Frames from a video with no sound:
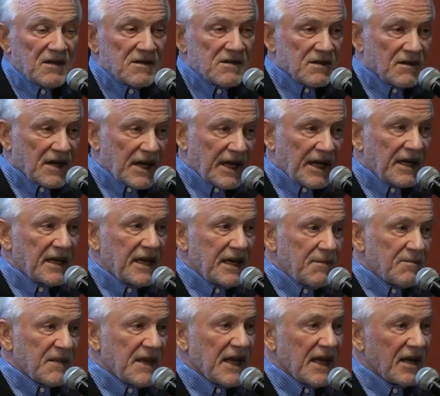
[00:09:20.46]
So kind of
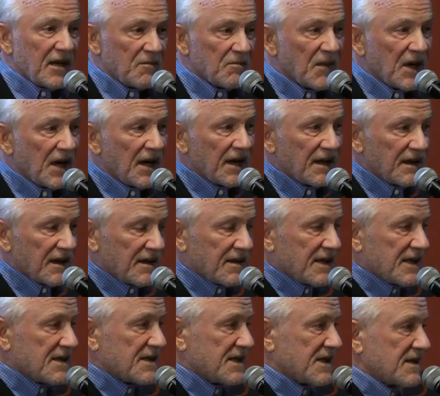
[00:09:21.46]
keep that in mind, that
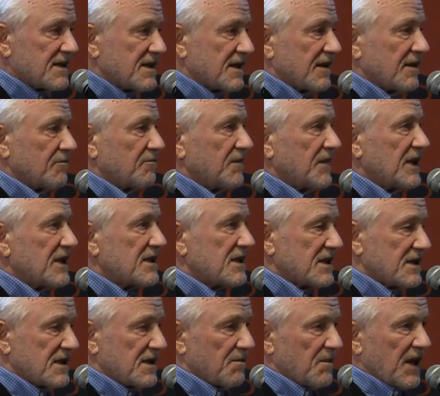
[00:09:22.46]
this is
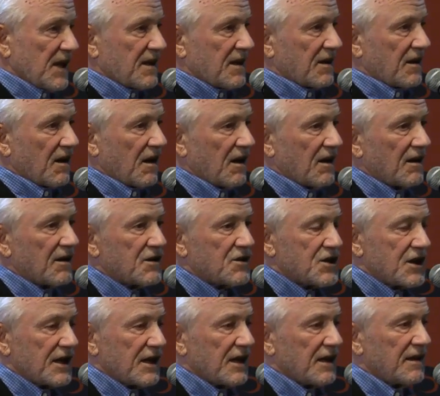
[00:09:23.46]
a
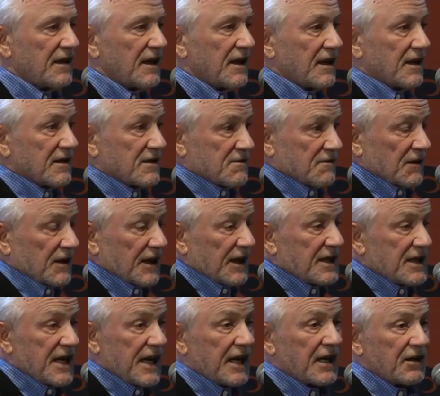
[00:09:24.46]
methodology that is really
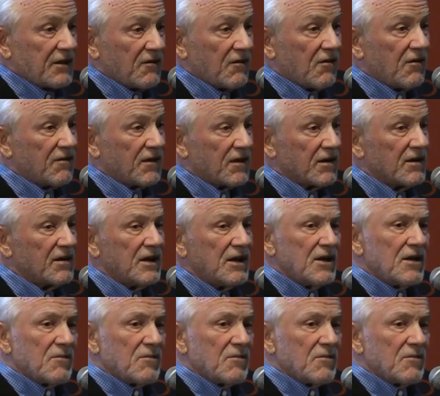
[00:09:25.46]
taken over,